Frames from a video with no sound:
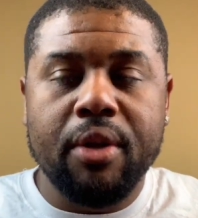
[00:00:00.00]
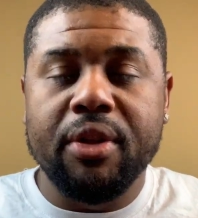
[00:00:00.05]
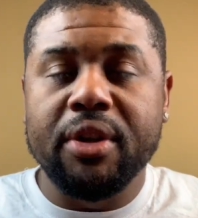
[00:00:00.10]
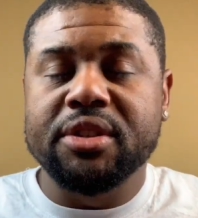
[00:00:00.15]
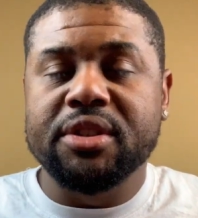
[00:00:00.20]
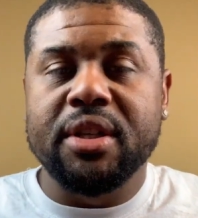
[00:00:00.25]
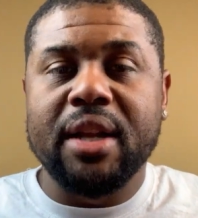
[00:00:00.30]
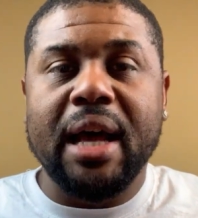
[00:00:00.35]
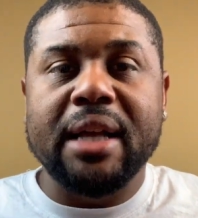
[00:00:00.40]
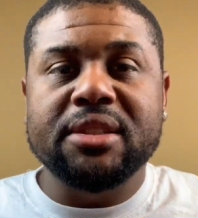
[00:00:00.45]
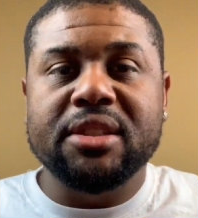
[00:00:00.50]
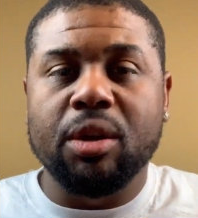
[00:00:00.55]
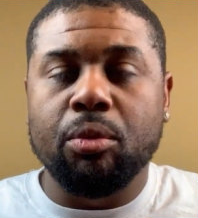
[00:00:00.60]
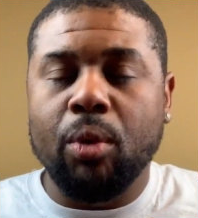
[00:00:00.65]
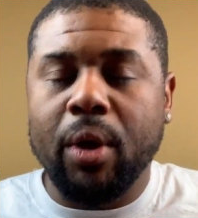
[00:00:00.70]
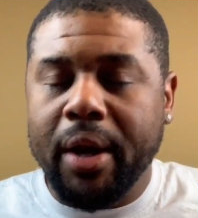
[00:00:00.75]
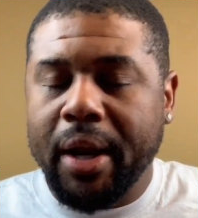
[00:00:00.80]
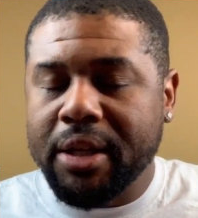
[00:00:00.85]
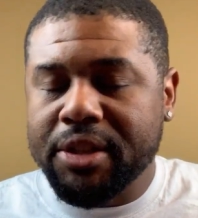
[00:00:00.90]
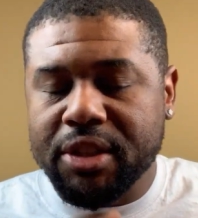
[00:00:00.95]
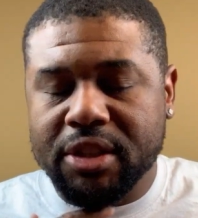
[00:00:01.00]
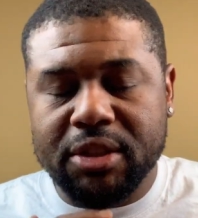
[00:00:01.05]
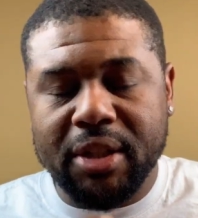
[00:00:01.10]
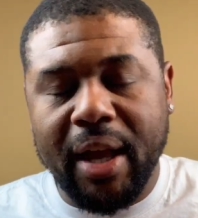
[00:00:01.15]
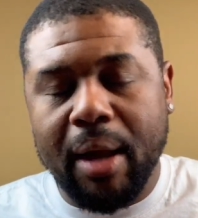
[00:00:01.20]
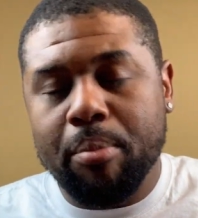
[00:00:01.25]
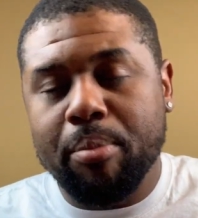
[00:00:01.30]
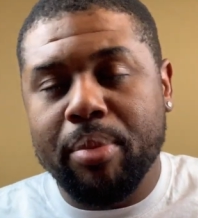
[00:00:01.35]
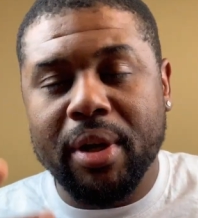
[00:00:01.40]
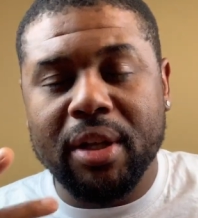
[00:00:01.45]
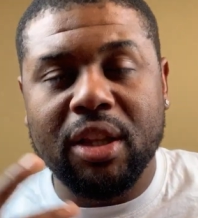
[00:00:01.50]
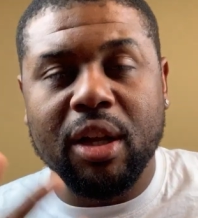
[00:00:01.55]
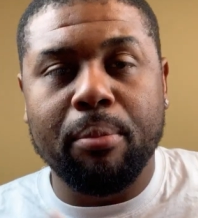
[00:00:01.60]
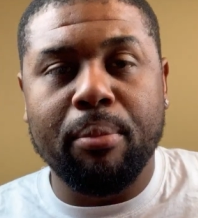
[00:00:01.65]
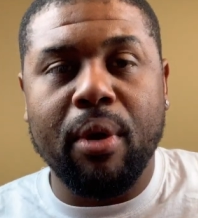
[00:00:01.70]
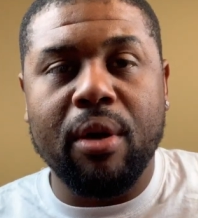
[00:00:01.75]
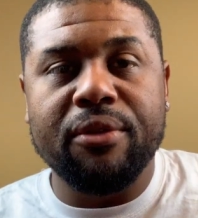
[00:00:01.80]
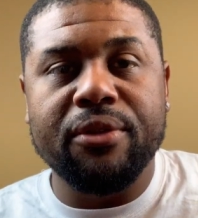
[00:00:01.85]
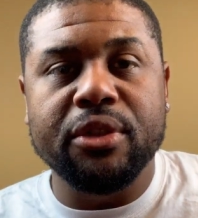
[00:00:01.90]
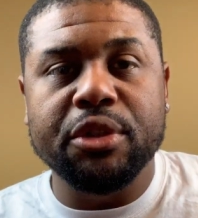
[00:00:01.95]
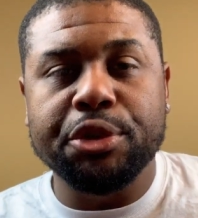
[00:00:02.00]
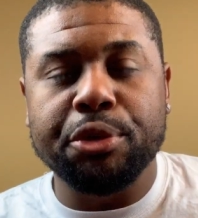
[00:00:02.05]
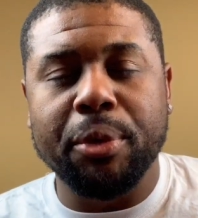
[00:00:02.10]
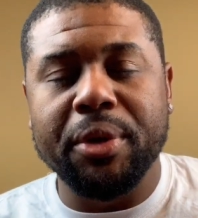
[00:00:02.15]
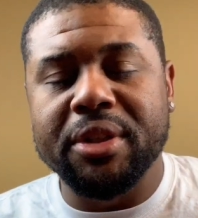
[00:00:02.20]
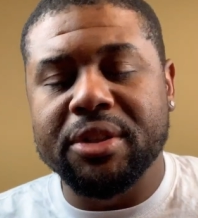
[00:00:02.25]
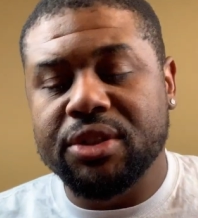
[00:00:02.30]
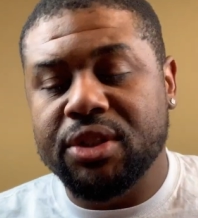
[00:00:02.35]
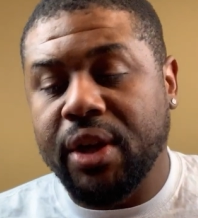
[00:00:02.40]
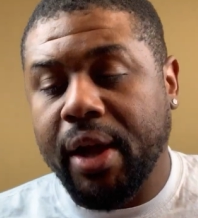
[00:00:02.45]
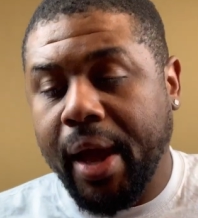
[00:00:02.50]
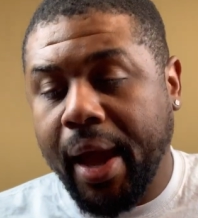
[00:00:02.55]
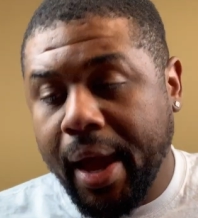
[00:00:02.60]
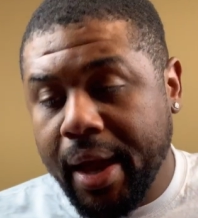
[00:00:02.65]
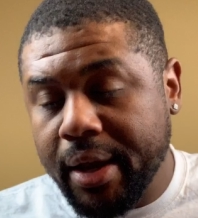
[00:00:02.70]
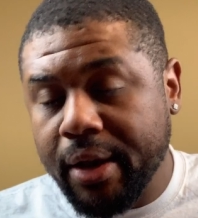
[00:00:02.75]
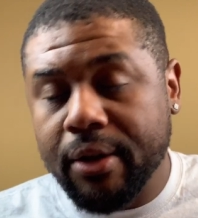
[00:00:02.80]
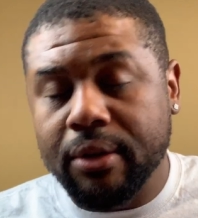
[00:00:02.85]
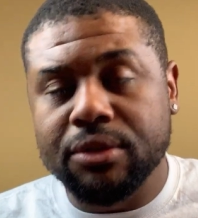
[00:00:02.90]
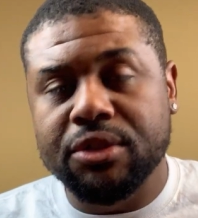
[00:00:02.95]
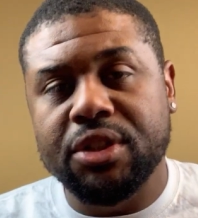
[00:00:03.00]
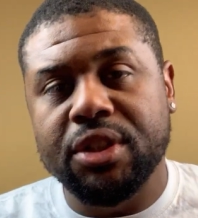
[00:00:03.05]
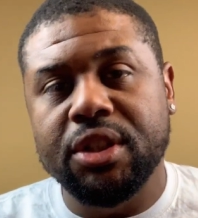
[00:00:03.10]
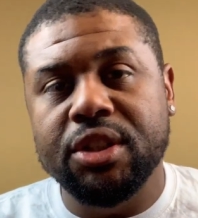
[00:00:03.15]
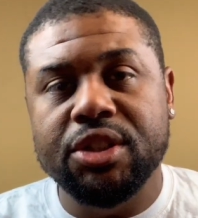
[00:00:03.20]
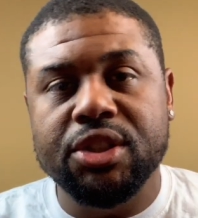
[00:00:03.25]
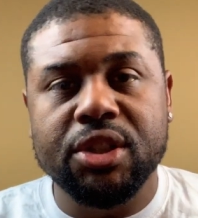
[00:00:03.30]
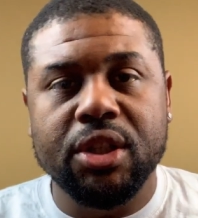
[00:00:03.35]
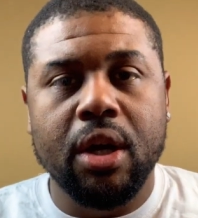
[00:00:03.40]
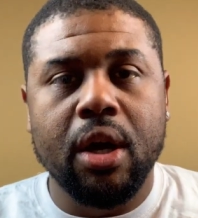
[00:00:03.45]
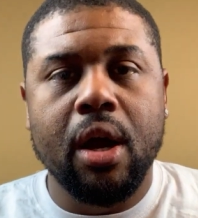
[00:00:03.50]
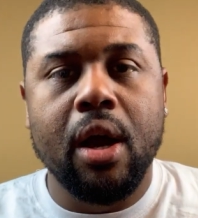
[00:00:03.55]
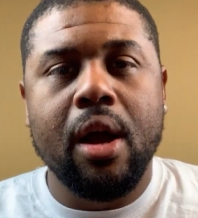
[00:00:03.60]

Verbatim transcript: These are not someone that just got picked up off the street and said, hey, go teach